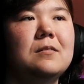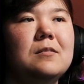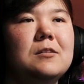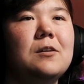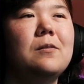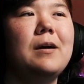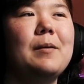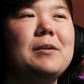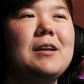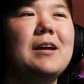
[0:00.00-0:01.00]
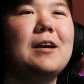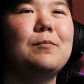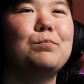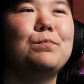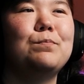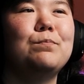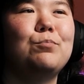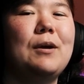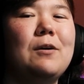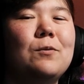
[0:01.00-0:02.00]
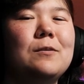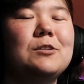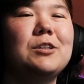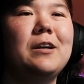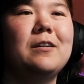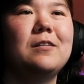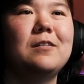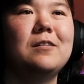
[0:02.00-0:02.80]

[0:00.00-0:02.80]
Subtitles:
So Amity had brown, orange hair.